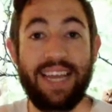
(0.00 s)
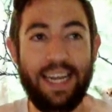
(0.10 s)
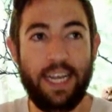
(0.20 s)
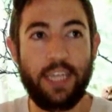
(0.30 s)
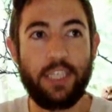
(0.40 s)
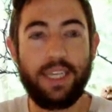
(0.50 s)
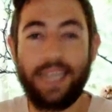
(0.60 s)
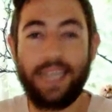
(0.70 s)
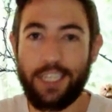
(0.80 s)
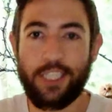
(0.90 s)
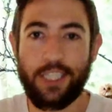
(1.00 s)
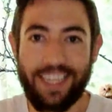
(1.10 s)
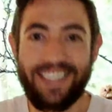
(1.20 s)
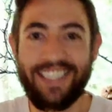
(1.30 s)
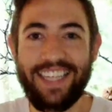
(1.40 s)

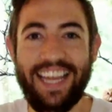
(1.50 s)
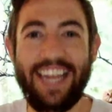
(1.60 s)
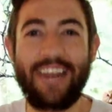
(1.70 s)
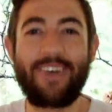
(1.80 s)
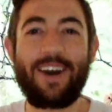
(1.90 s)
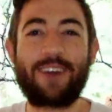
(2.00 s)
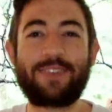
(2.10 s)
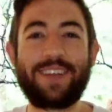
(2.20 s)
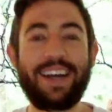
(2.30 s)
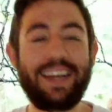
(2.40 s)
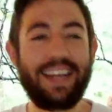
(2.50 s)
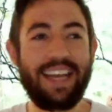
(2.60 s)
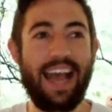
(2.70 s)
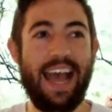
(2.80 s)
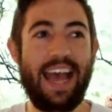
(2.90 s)
niche that they go after,
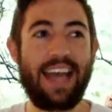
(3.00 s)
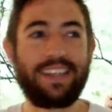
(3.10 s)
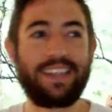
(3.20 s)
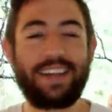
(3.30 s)
and